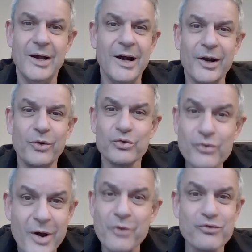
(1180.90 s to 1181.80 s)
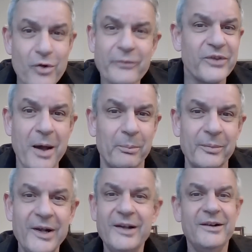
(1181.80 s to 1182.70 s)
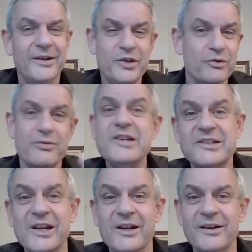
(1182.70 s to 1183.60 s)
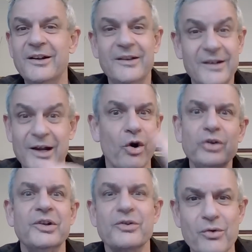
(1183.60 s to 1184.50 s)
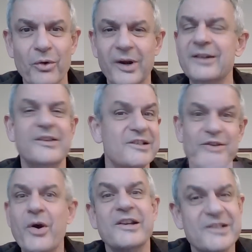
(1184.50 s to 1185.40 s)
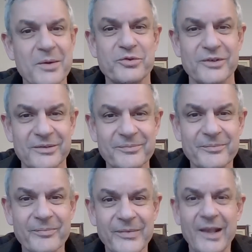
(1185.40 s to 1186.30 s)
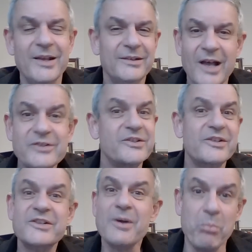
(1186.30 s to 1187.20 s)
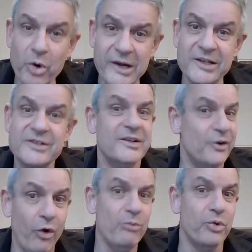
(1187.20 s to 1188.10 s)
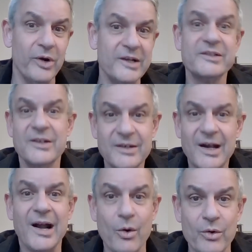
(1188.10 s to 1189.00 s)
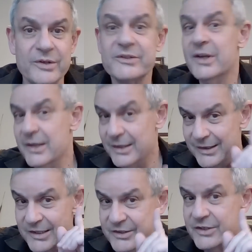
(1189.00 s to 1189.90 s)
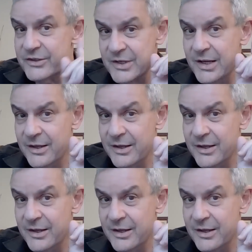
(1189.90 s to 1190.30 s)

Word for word: a, a rule of thumb, a heuristic, a golden rule. There's no exception. Narcissists are bullies, and all bullies are cowards. This is